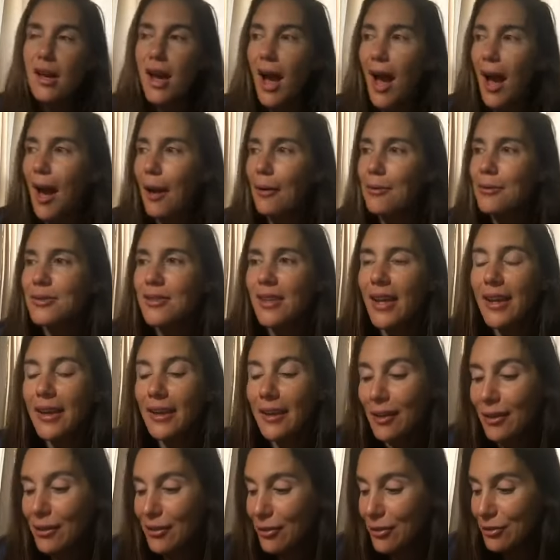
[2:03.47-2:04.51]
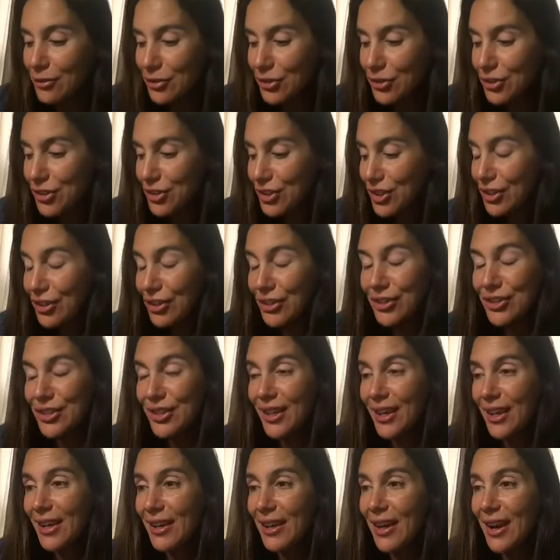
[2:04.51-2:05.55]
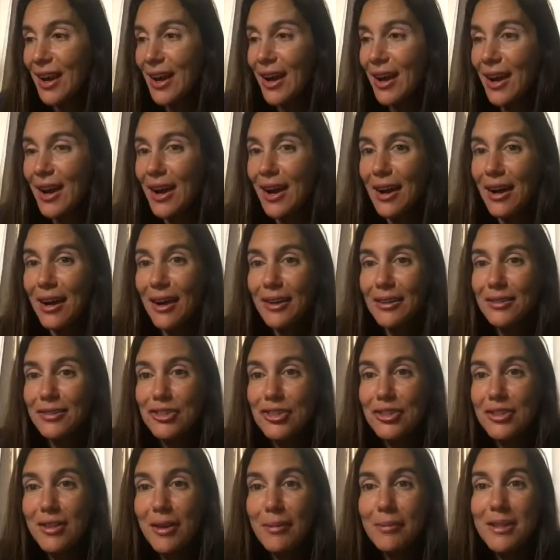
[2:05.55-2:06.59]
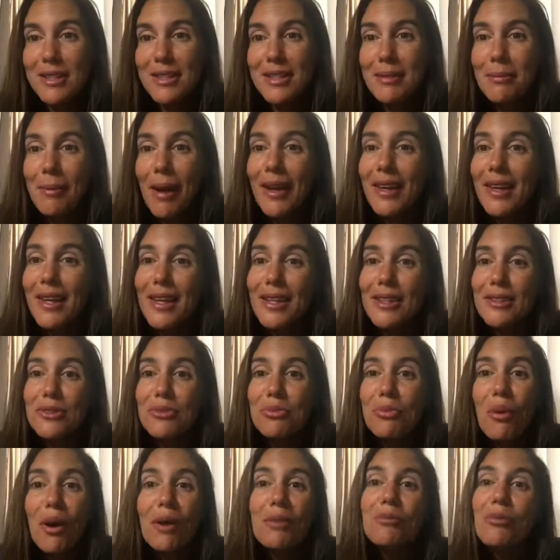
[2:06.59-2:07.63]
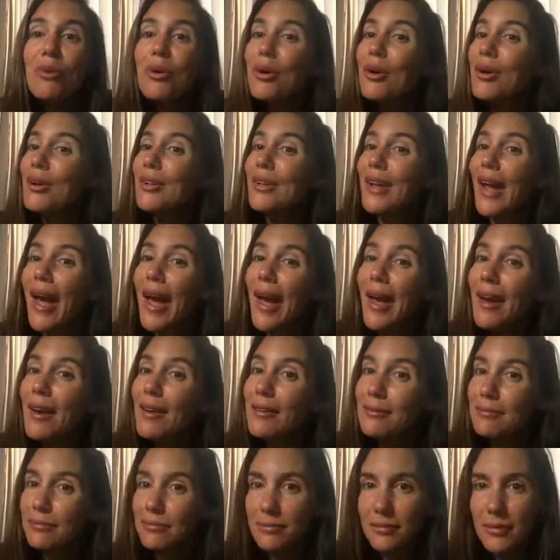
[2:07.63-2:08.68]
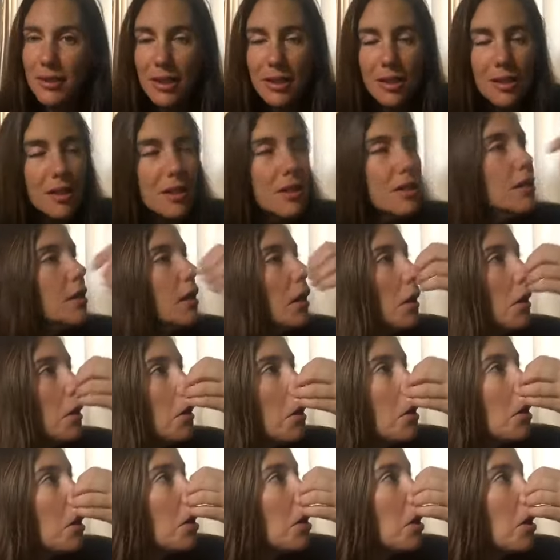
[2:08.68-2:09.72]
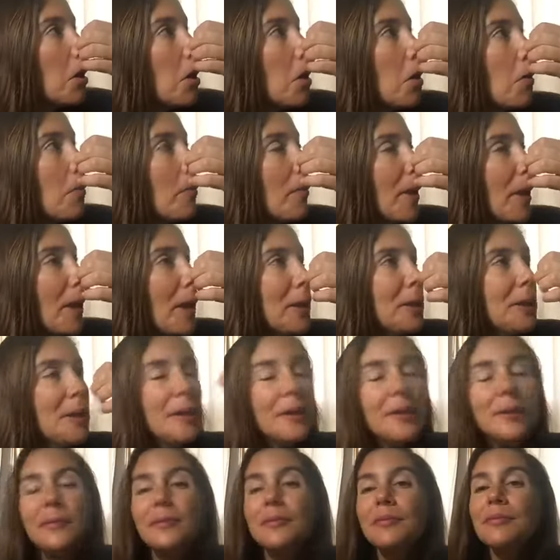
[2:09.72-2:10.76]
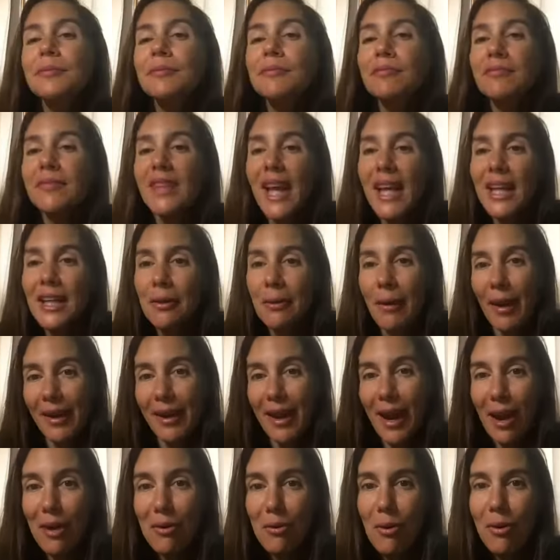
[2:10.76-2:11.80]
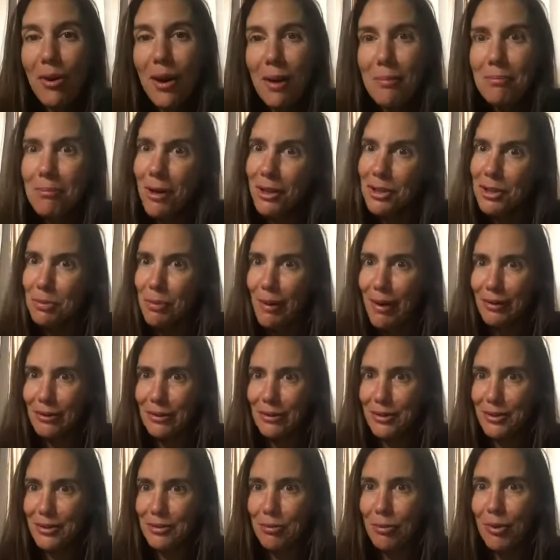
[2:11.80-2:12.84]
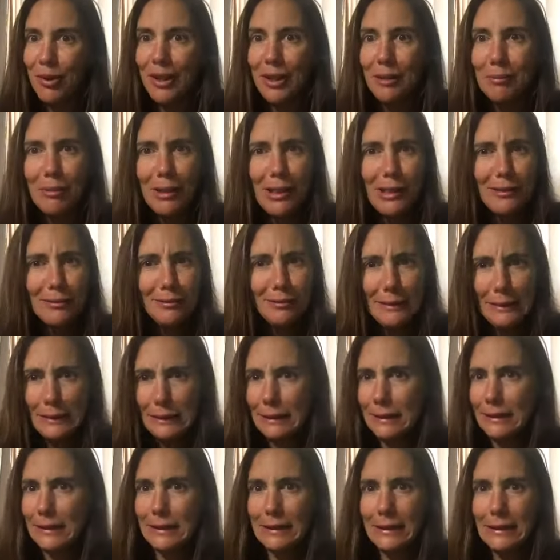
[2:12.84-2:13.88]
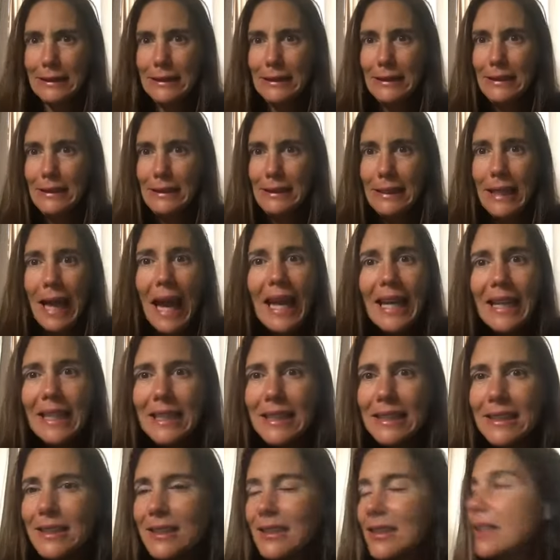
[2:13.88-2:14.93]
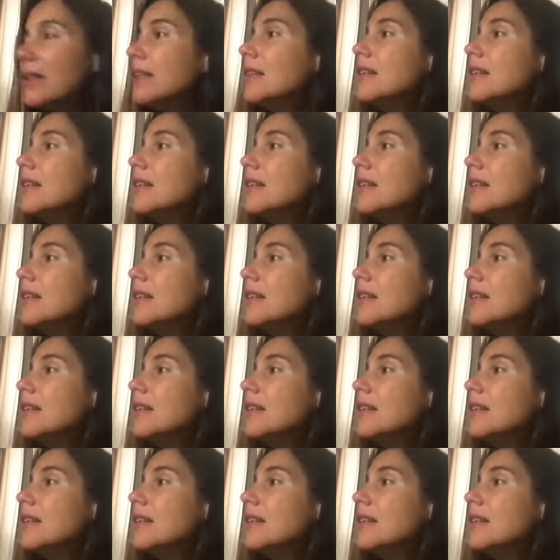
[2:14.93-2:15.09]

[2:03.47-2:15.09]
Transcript: I was like, seriously, just let me see my kids one more day. Oh, man. Anyway, I woke up much better this morning, but yikes.